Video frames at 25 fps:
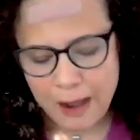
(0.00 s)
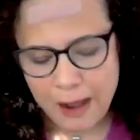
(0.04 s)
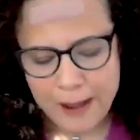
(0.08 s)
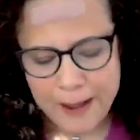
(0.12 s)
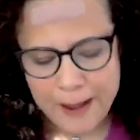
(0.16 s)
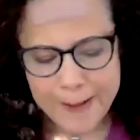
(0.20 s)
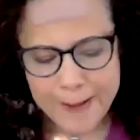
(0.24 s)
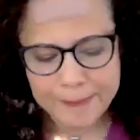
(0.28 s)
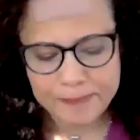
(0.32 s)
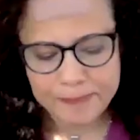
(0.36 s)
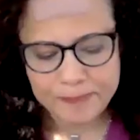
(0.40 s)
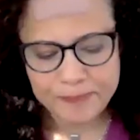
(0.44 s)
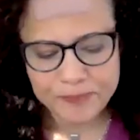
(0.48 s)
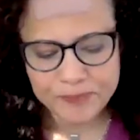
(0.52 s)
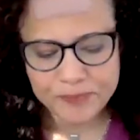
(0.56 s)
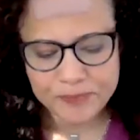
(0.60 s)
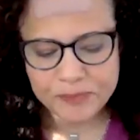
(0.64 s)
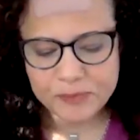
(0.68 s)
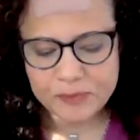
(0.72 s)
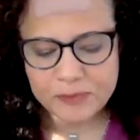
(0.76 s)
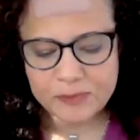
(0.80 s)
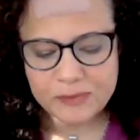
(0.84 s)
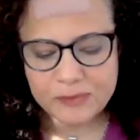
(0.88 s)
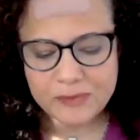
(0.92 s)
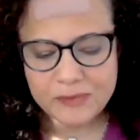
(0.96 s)

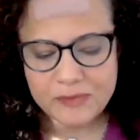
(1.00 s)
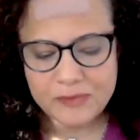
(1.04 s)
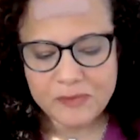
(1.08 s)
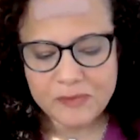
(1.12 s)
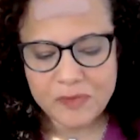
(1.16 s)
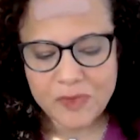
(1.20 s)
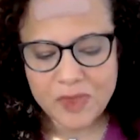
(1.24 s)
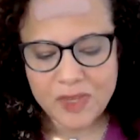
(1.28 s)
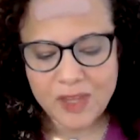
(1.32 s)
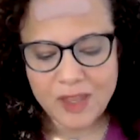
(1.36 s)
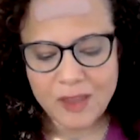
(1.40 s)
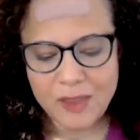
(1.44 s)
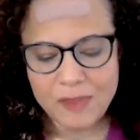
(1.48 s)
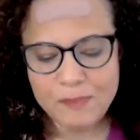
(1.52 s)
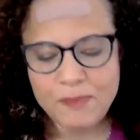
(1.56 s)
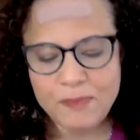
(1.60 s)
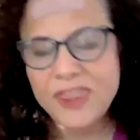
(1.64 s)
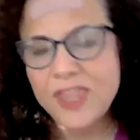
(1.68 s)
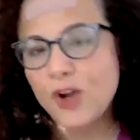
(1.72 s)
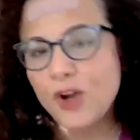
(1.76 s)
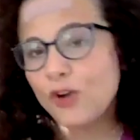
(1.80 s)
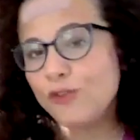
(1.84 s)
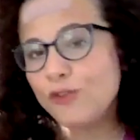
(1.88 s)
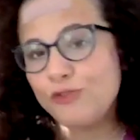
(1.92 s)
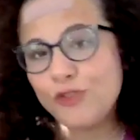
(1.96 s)

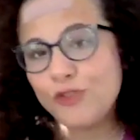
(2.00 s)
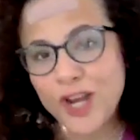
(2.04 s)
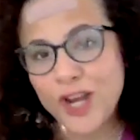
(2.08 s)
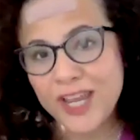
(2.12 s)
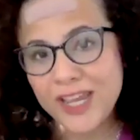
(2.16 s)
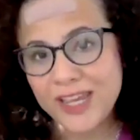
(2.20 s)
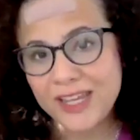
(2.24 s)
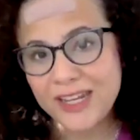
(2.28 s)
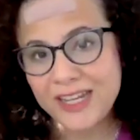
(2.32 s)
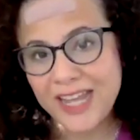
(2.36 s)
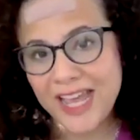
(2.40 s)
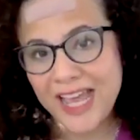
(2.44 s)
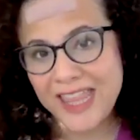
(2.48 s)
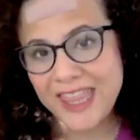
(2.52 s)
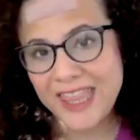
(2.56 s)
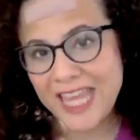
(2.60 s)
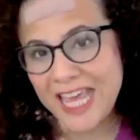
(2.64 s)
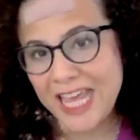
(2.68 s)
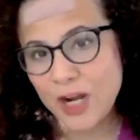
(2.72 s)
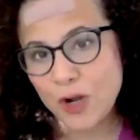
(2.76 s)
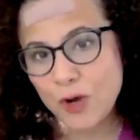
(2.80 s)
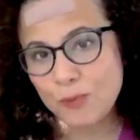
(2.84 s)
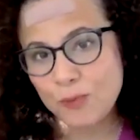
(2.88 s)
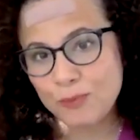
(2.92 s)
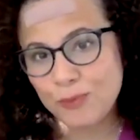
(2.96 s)
but they're afraid and
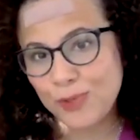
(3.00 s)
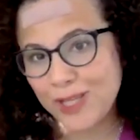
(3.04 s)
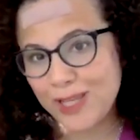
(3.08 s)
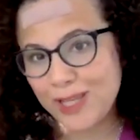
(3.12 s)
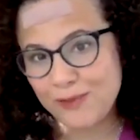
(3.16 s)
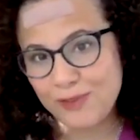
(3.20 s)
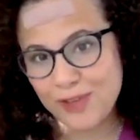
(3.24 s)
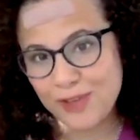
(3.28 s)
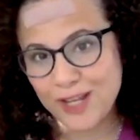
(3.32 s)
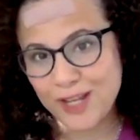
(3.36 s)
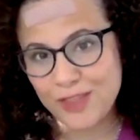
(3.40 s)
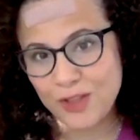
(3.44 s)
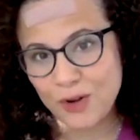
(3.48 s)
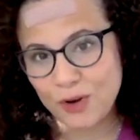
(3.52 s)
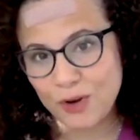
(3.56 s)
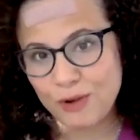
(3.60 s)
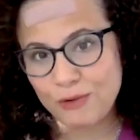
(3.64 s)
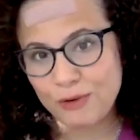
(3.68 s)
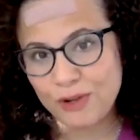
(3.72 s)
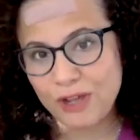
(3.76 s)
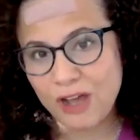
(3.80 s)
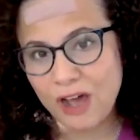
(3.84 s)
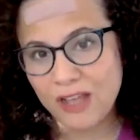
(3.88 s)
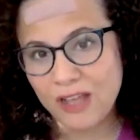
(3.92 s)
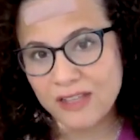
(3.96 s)
they don't believe it in their
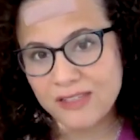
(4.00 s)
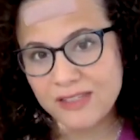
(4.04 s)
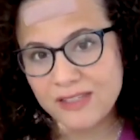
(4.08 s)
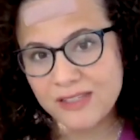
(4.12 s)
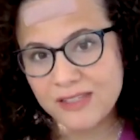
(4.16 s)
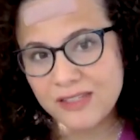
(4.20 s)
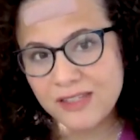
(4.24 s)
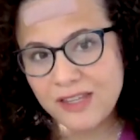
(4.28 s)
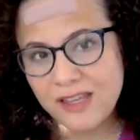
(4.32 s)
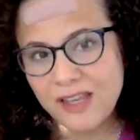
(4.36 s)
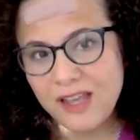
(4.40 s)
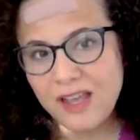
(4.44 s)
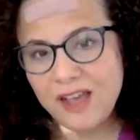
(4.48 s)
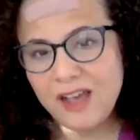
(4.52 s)
own guts.